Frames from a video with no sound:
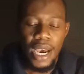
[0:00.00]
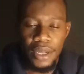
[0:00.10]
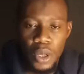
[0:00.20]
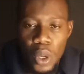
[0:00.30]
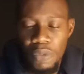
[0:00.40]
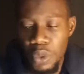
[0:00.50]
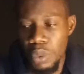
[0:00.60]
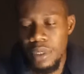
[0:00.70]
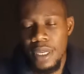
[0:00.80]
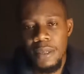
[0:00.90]
and all of
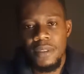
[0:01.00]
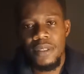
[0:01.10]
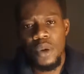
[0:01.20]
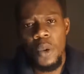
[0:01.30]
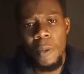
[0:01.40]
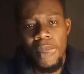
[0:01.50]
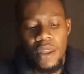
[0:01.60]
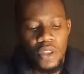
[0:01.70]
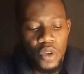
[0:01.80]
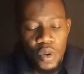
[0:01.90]
those things. So
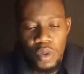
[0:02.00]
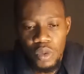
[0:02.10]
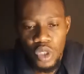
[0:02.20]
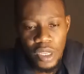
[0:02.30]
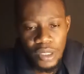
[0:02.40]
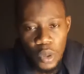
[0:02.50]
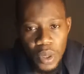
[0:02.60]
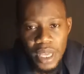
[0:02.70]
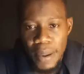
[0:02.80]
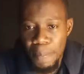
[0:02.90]
you can go
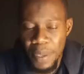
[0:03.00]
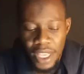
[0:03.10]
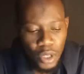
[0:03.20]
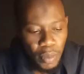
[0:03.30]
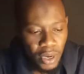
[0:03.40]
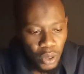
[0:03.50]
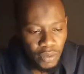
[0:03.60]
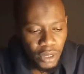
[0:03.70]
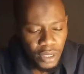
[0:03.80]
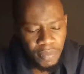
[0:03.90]
there and pick it up and all
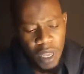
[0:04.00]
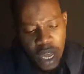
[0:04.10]
of this thing.